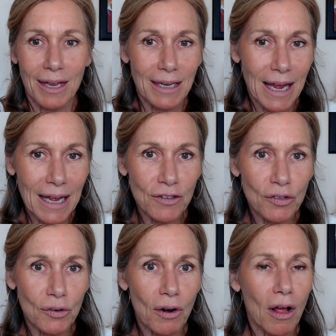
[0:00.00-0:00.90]

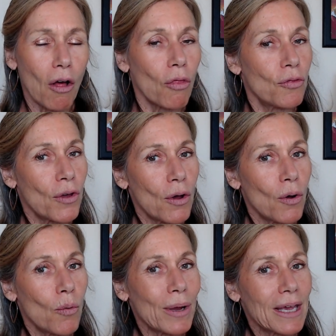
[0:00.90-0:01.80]
Cancer.
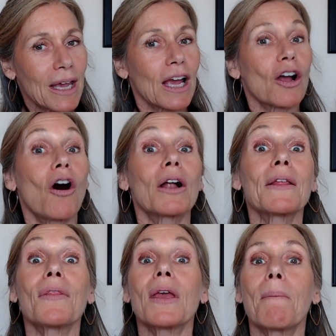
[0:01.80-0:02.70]
Although we can get caught
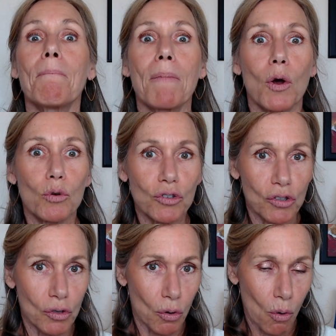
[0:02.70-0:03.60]
in the
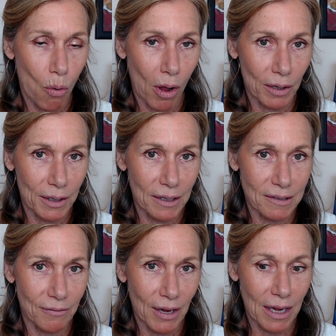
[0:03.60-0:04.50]
emotional qualities
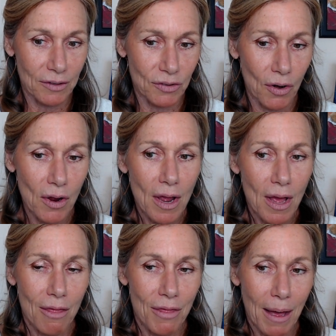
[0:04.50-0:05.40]
of Cancer,
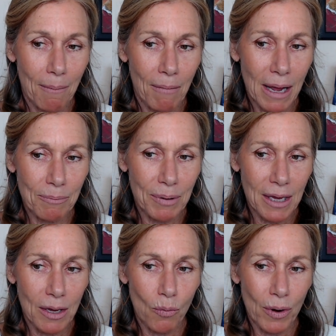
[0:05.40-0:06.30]
that might
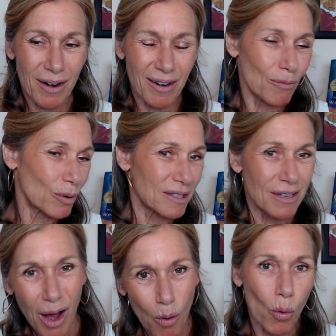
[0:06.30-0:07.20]
be what's
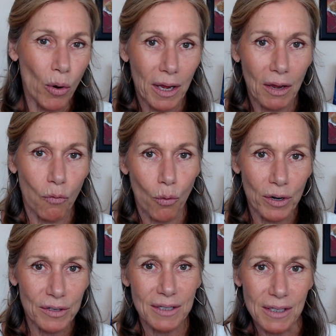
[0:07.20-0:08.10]
not working for
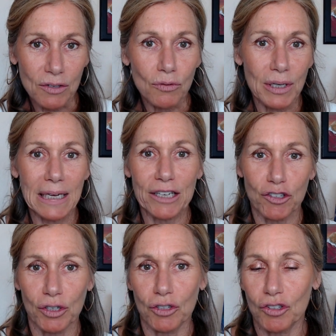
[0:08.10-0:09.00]
us in
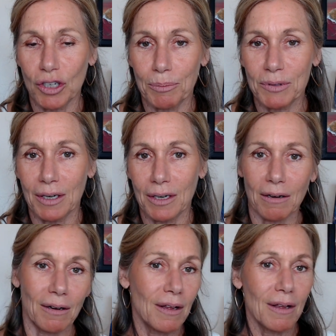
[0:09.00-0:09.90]
relationships
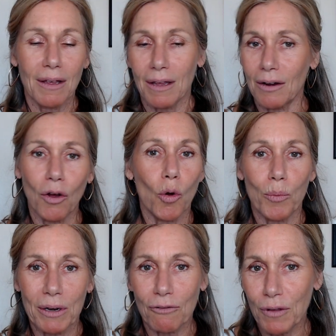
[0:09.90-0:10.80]
and in
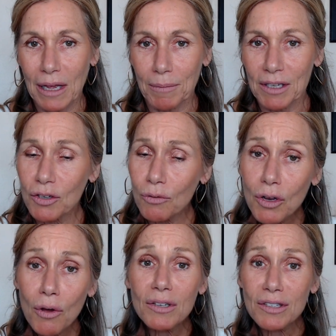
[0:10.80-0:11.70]
home and family. So
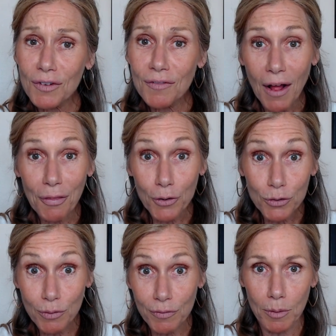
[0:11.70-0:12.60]
notice if you've got
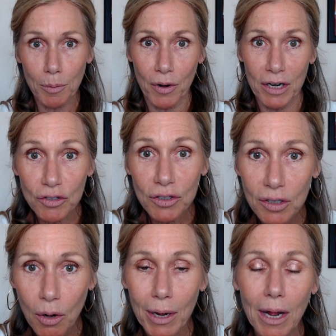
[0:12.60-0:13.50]
those reverberations
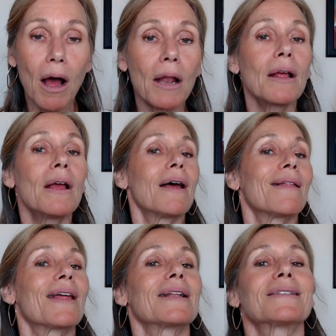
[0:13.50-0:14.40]
going on,
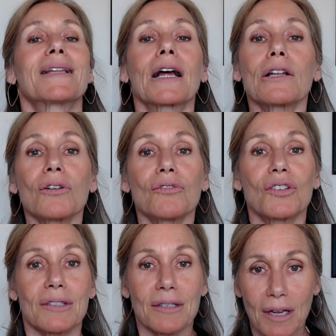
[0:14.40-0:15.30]
that's the clue
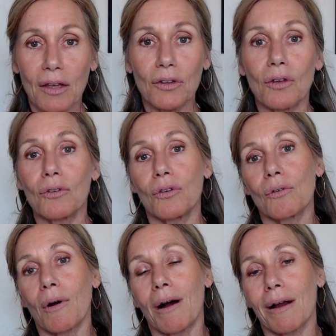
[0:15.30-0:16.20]
just to tell
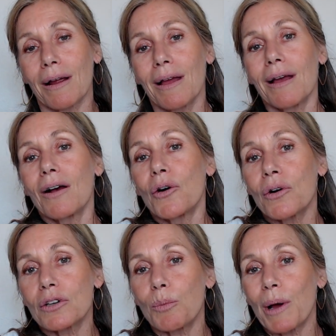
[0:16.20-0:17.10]
you are
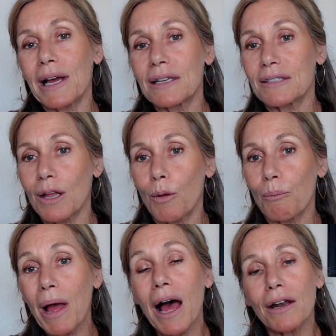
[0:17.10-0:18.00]
hooked by some
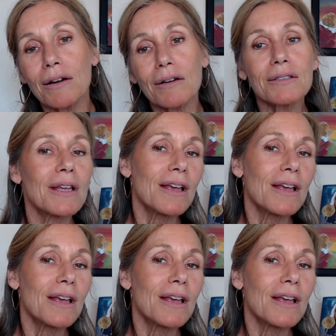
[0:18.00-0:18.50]
patterns.